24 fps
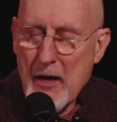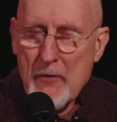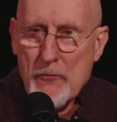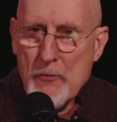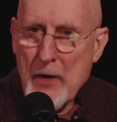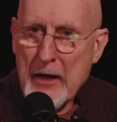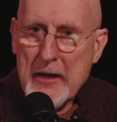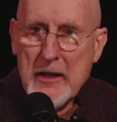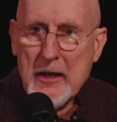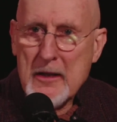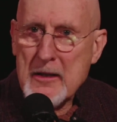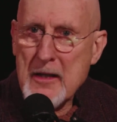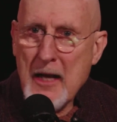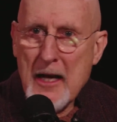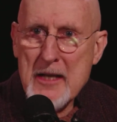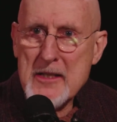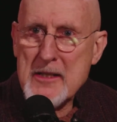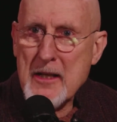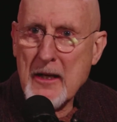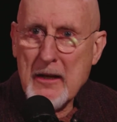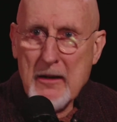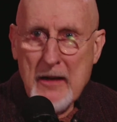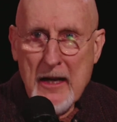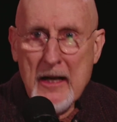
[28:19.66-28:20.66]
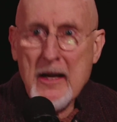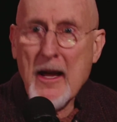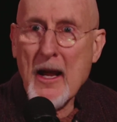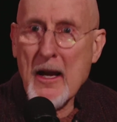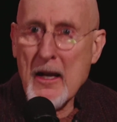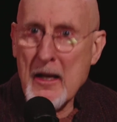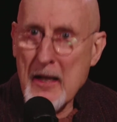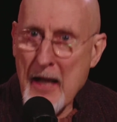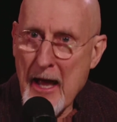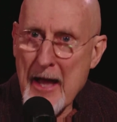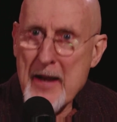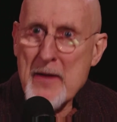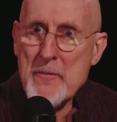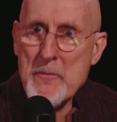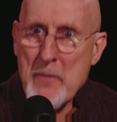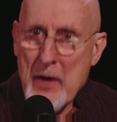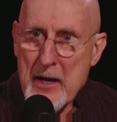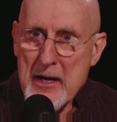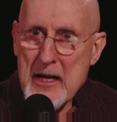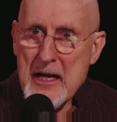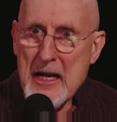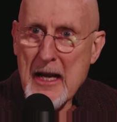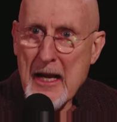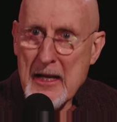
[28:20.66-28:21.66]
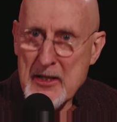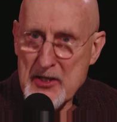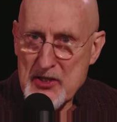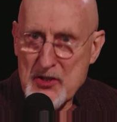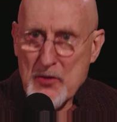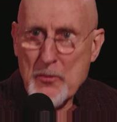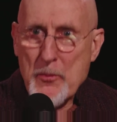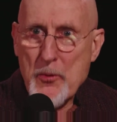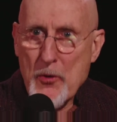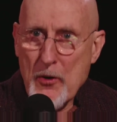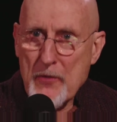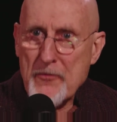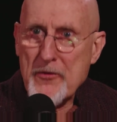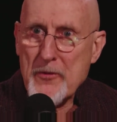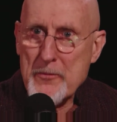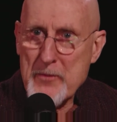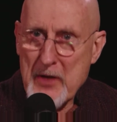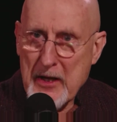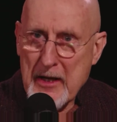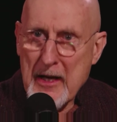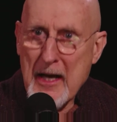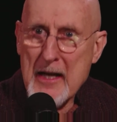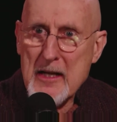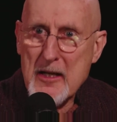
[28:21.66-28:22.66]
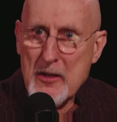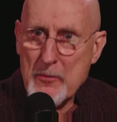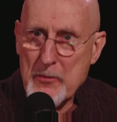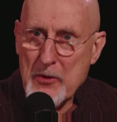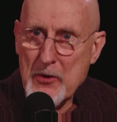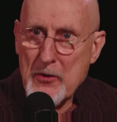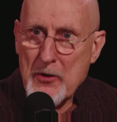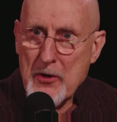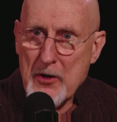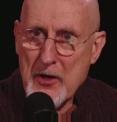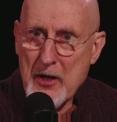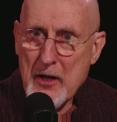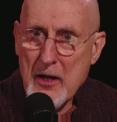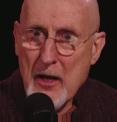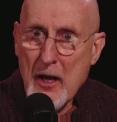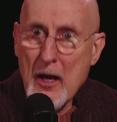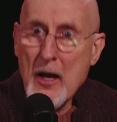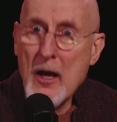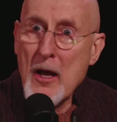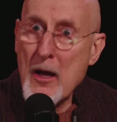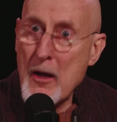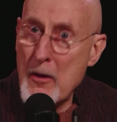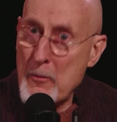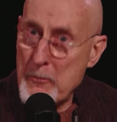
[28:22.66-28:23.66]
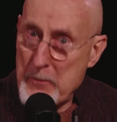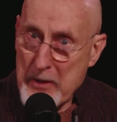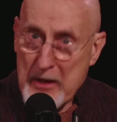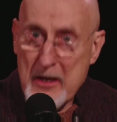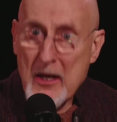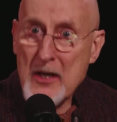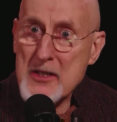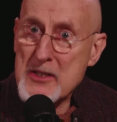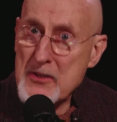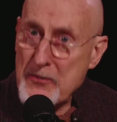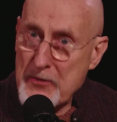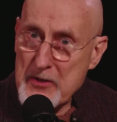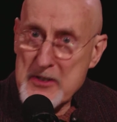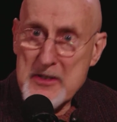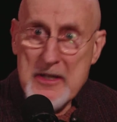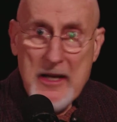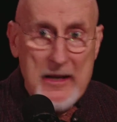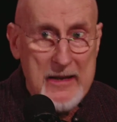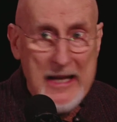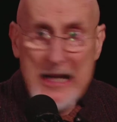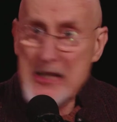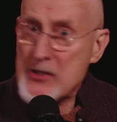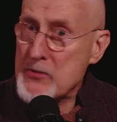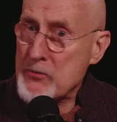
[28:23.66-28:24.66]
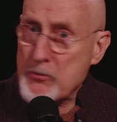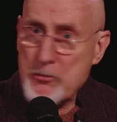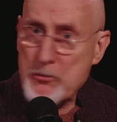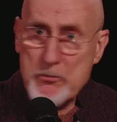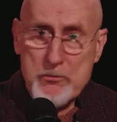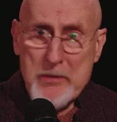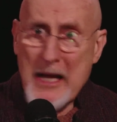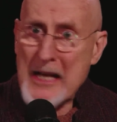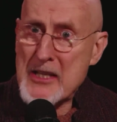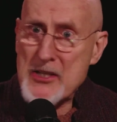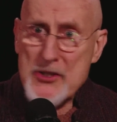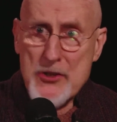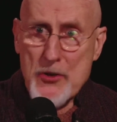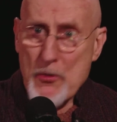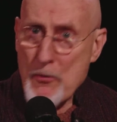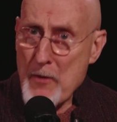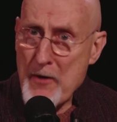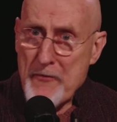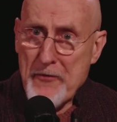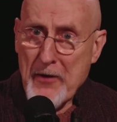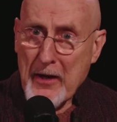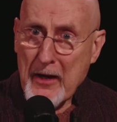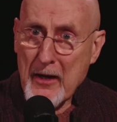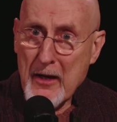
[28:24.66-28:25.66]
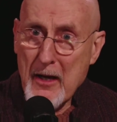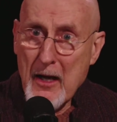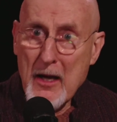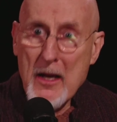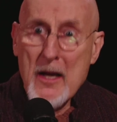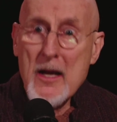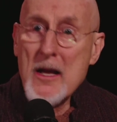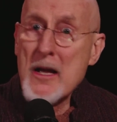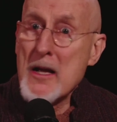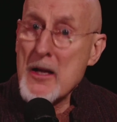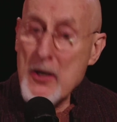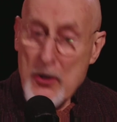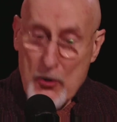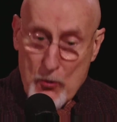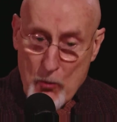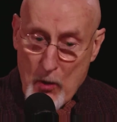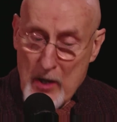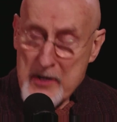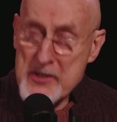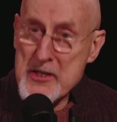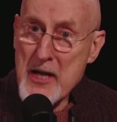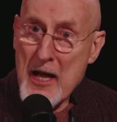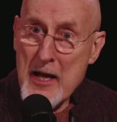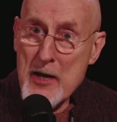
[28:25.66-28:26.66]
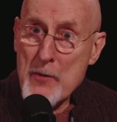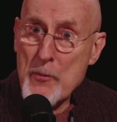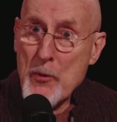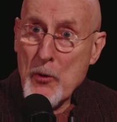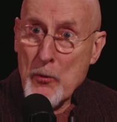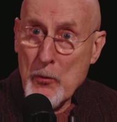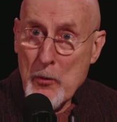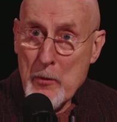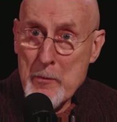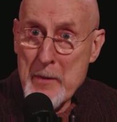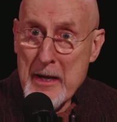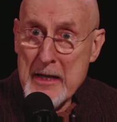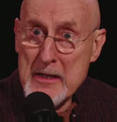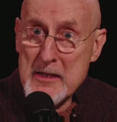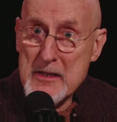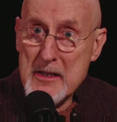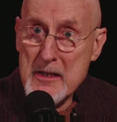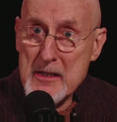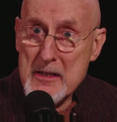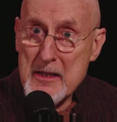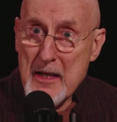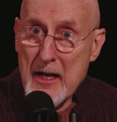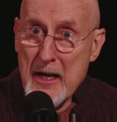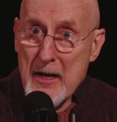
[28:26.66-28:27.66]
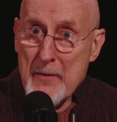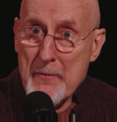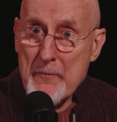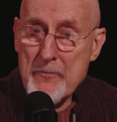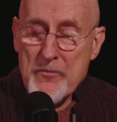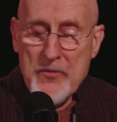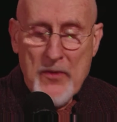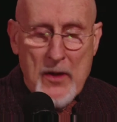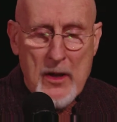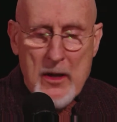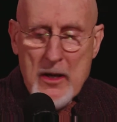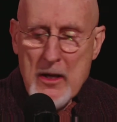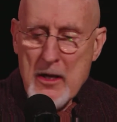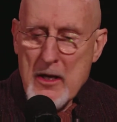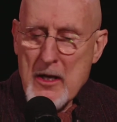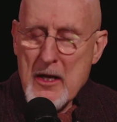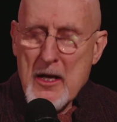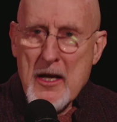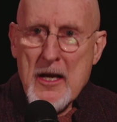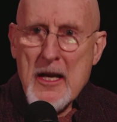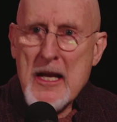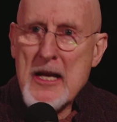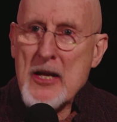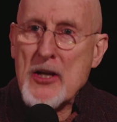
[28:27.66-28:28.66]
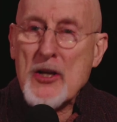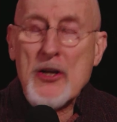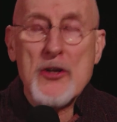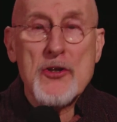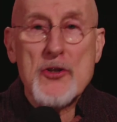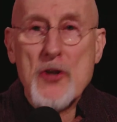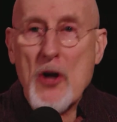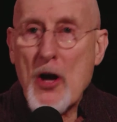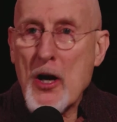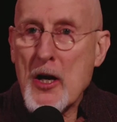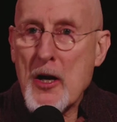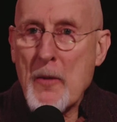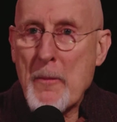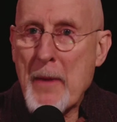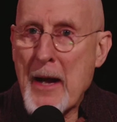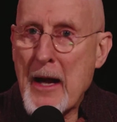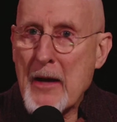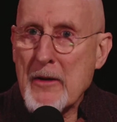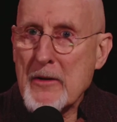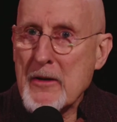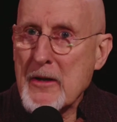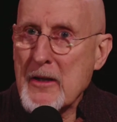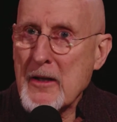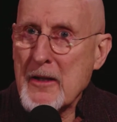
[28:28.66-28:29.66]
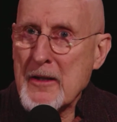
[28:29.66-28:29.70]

recognizing he got a lot of money and support from the gay community because of his stand. That's that's terrific. Guantanamo remains the same. He can talk about